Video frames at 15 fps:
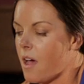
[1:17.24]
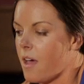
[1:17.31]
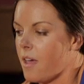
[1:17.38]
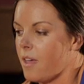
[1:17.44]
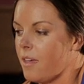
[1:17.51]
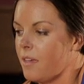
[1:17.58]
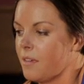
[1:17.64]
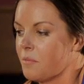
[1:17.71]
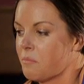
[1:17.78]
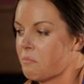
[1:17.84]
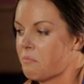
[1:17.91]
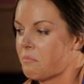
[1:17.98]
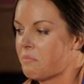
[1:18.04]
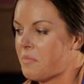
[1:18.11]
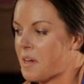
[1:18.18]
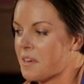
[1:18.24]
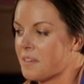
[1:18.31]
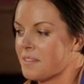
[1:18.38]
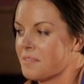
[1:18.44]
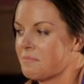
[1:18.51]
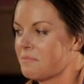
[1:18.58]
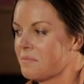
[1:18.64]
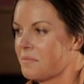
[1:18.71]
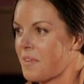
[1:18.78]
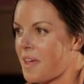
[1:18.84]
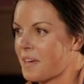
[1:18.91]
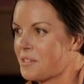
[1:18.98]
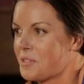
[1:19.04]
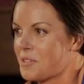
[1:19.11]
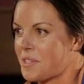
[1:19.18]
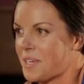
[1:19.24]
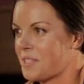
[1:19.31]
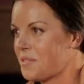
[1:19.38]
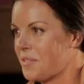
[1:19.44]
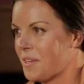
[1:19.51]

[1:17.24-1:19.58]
I bought an exercise